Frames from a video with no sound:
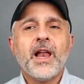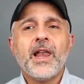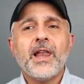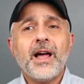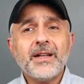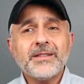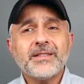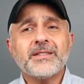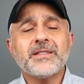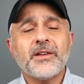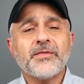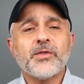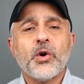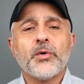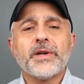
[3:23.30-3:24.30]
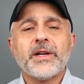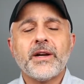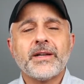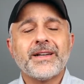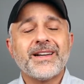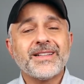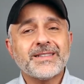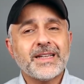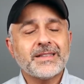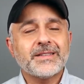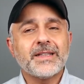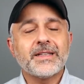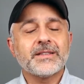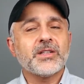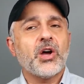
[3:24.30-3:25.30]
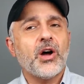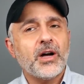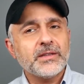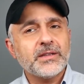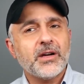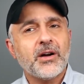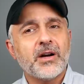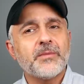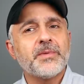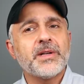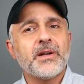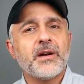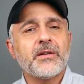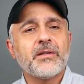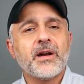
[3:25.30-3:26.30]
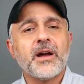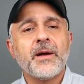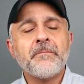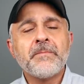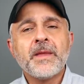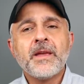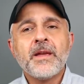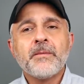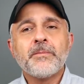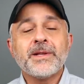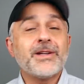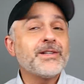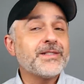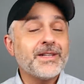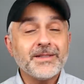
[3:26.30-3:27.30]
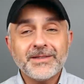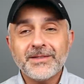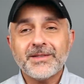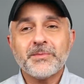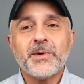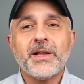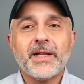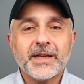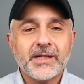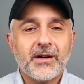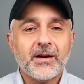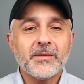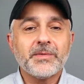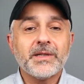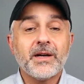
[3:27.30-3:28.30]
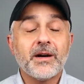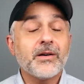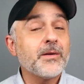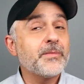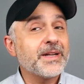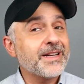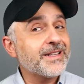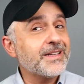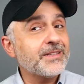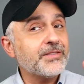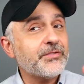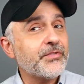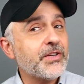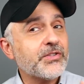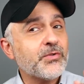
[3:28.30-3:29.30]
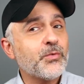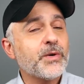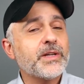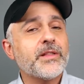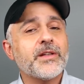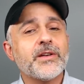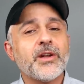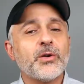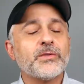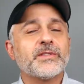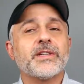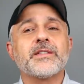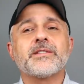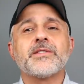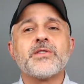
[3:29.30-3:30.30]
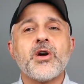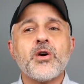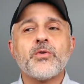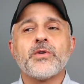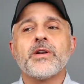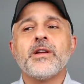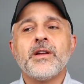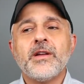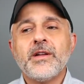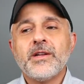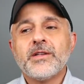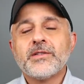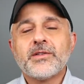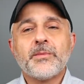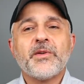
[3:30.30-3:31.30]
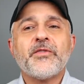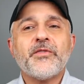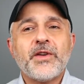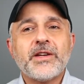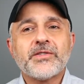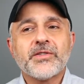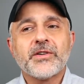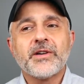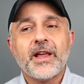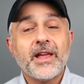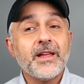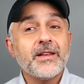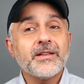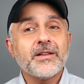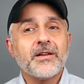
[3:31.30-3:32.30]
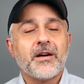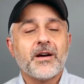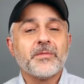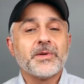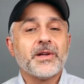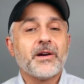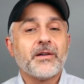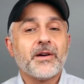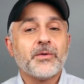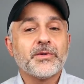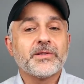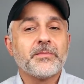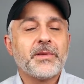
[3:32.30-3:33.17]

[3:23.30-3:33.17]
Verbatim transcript: Lots of stuff going on, and as I said, it's called carbonara, but it doesn't smell like carbonara, but it does feature one of the notes that's known to be featured in carbonara, is the